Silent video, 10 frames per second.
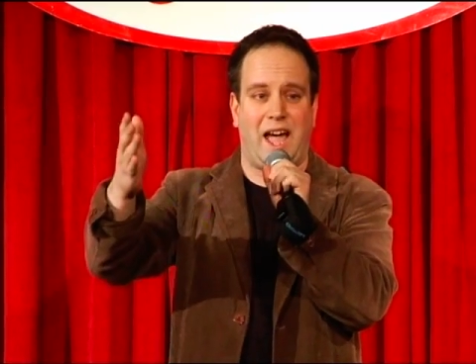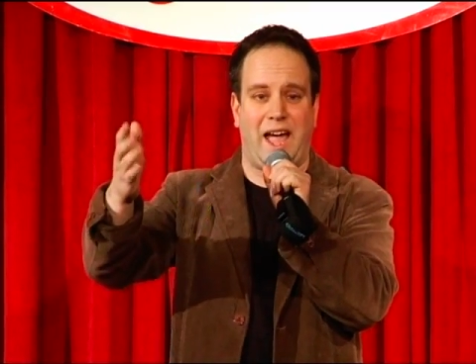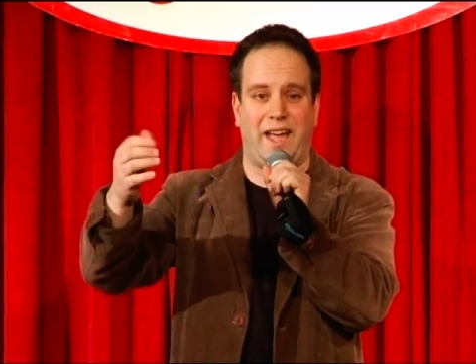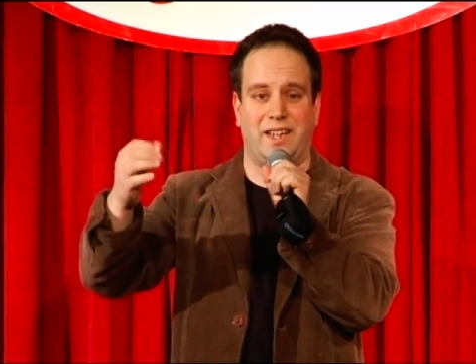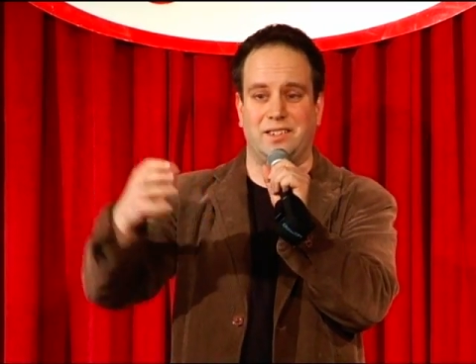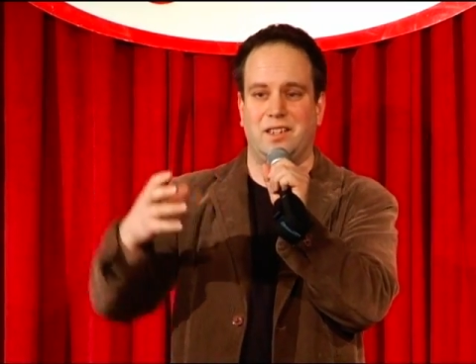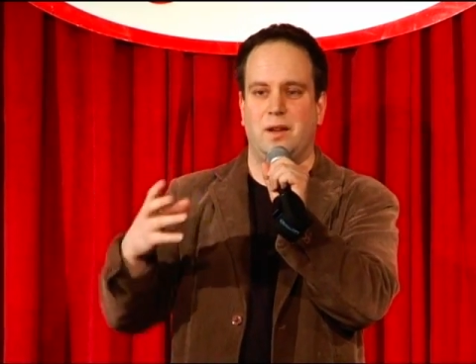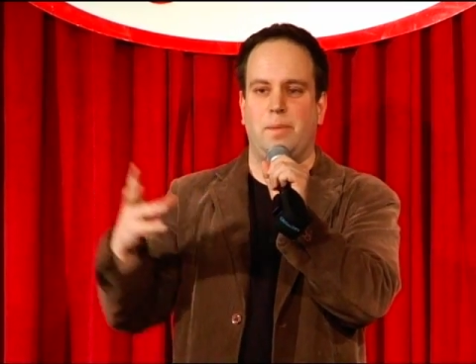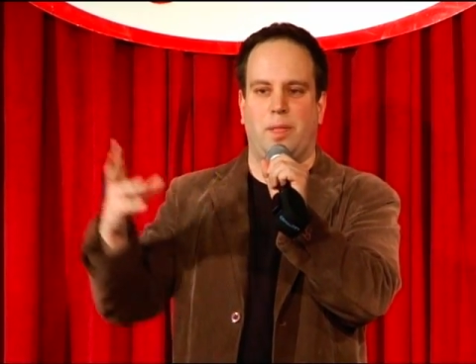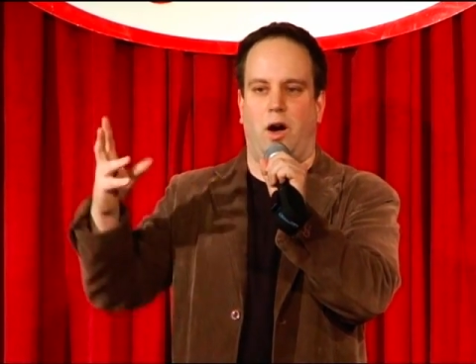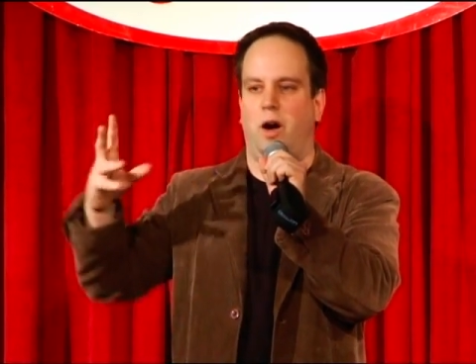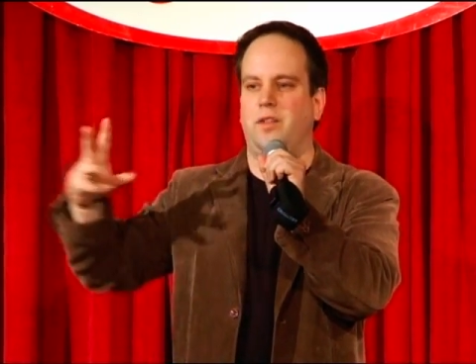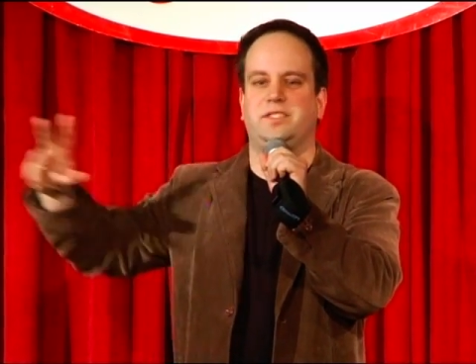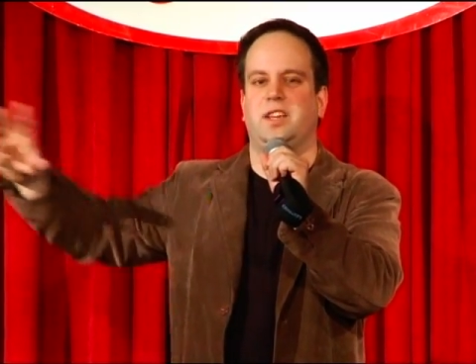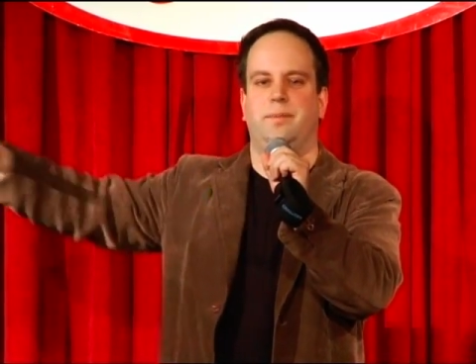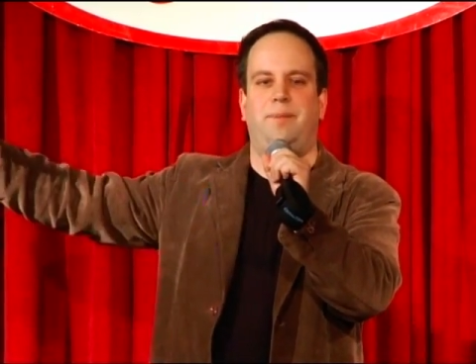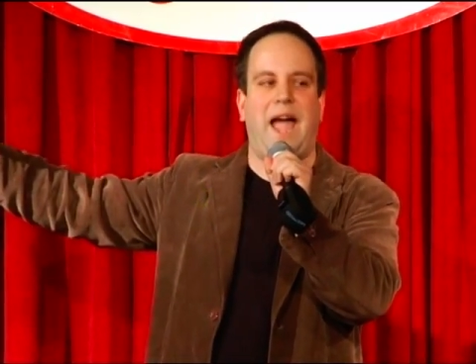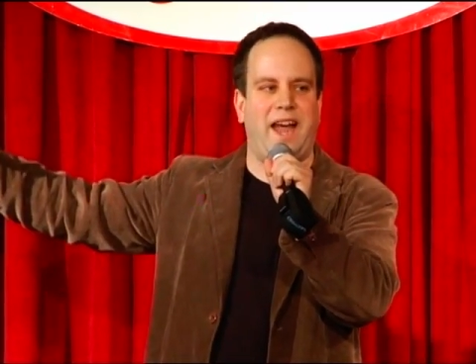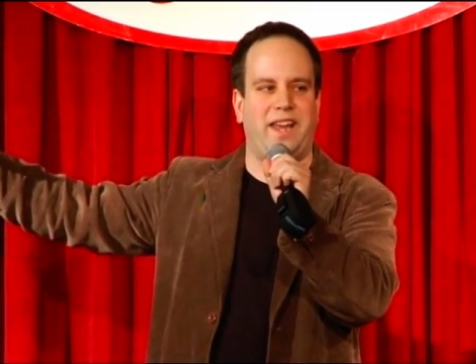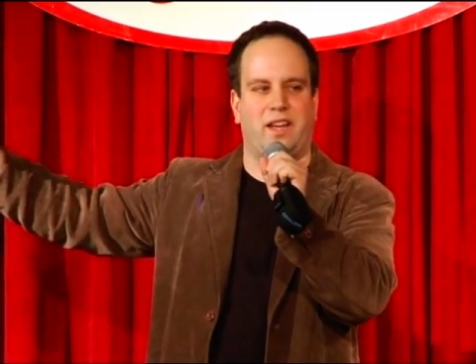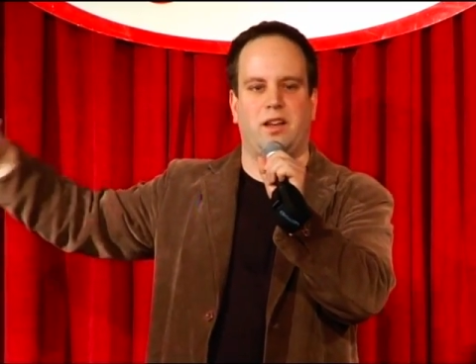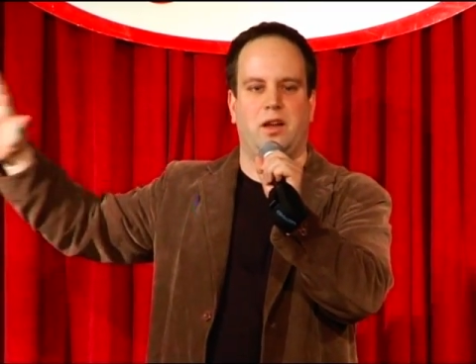and all of a sudden panic